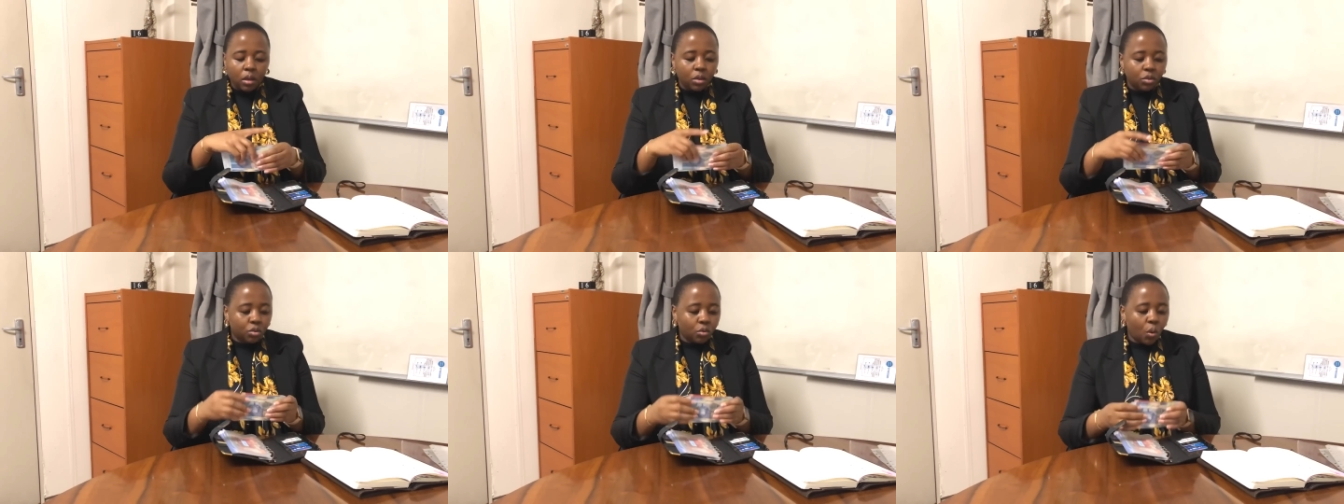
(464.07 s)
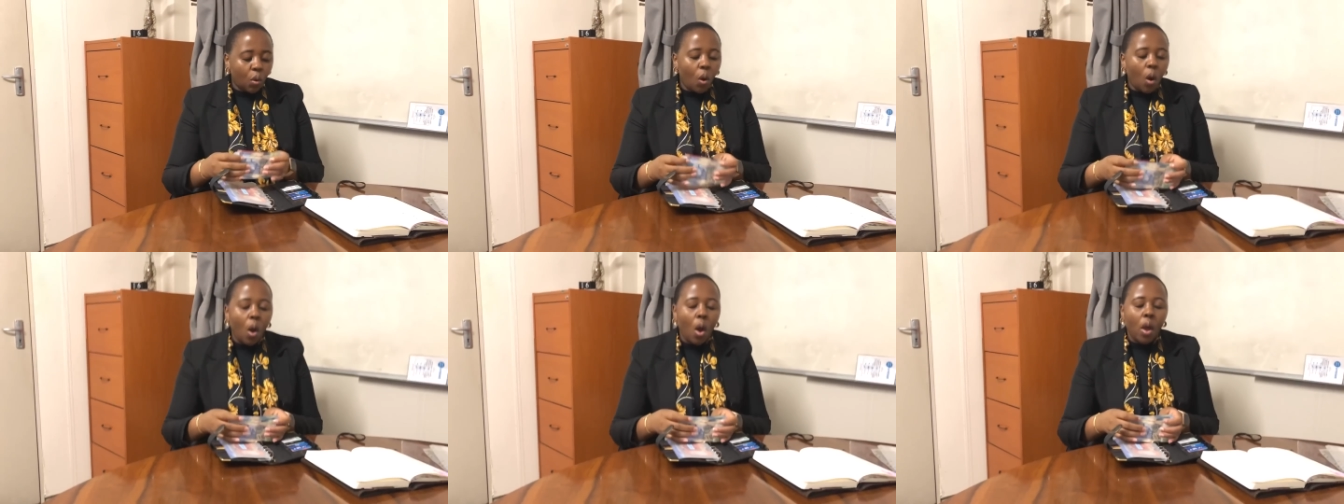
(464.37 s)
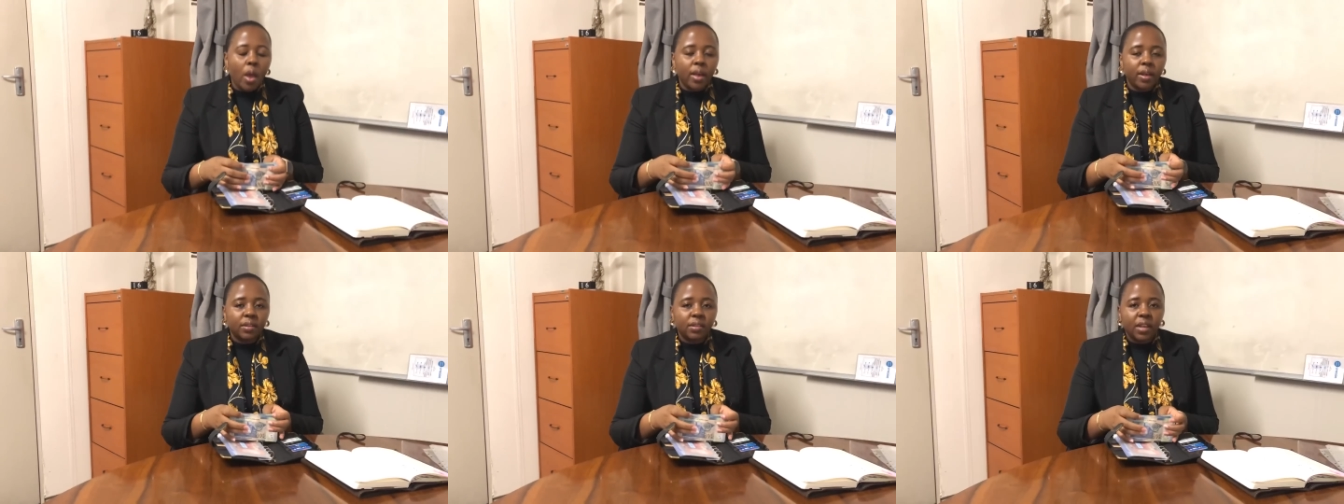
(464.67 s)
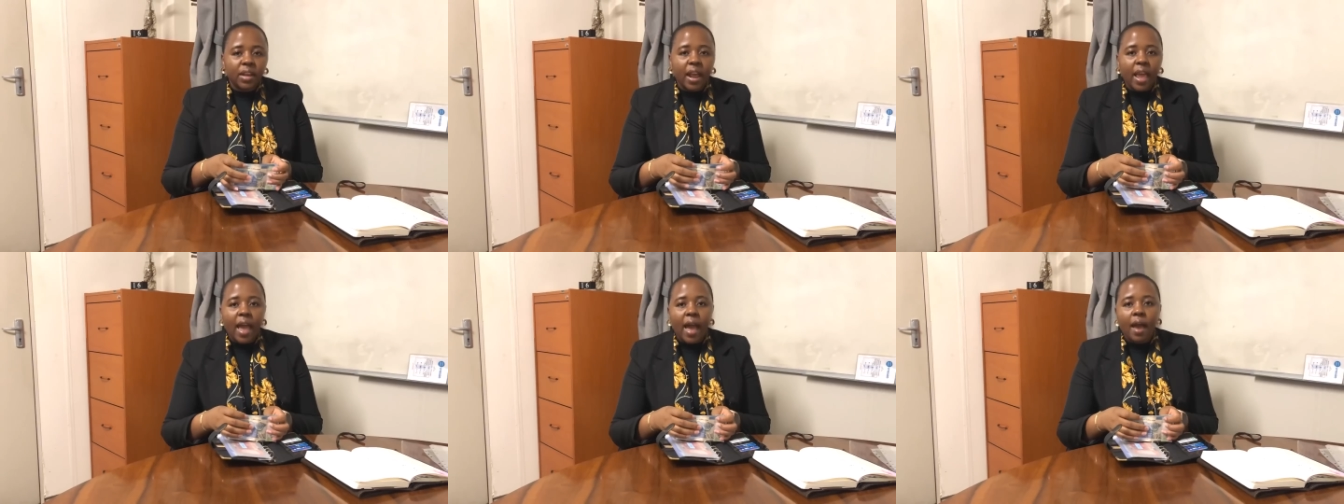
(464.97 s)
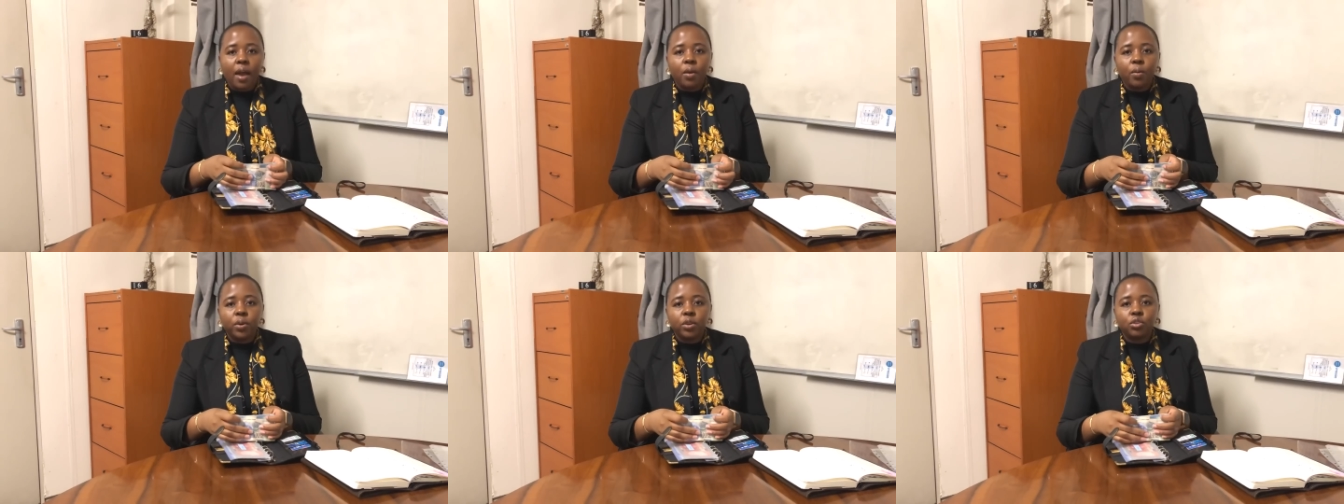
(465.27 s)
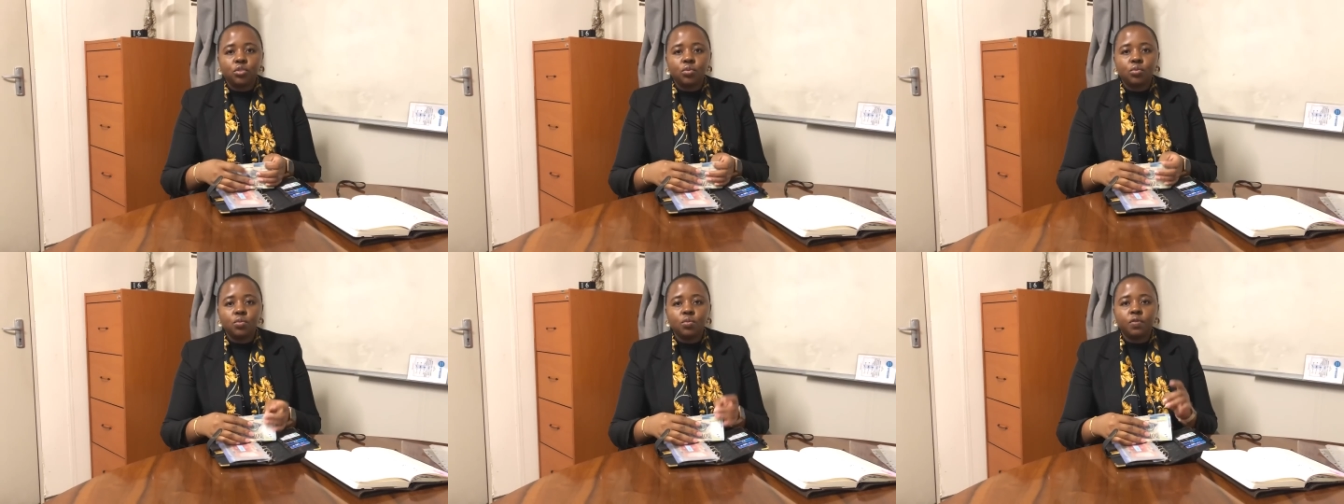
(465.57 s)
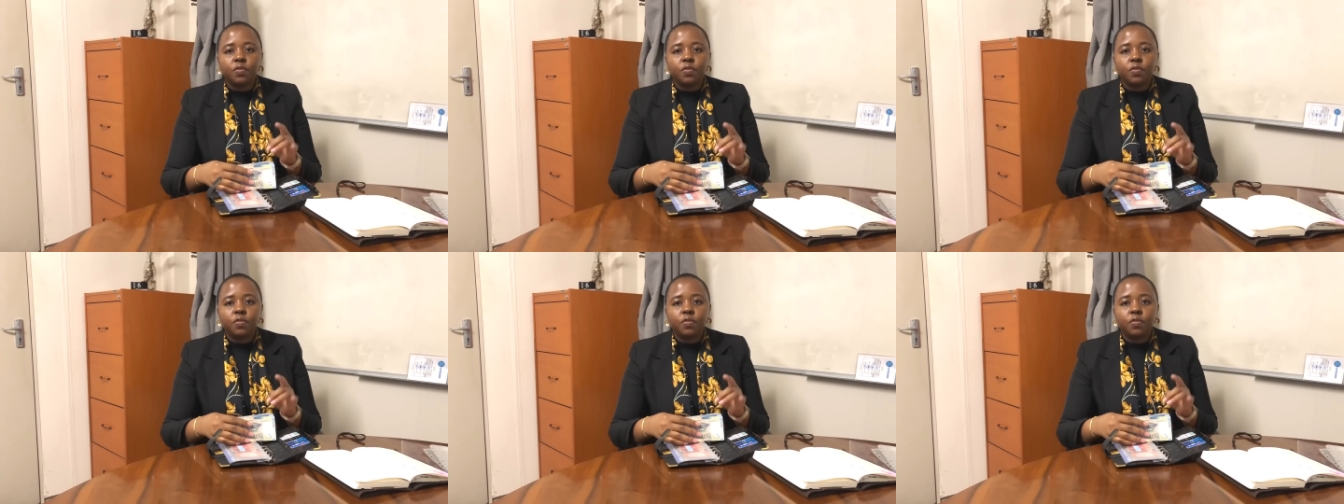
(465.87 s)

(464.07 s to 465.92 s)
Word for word: So yesterday I withdrew